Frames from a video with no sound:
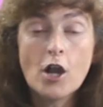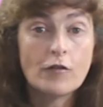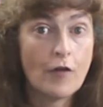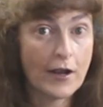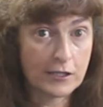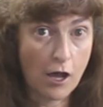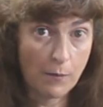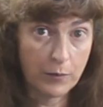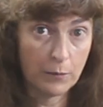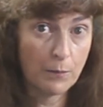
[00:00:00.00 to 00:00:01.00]
For
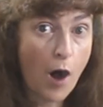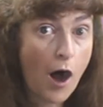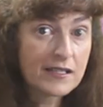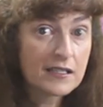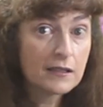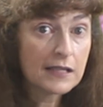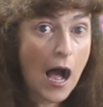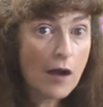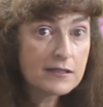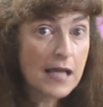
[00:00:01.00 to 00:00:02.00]
example, particle
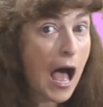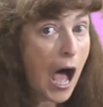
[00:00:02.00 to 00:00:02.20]
counts,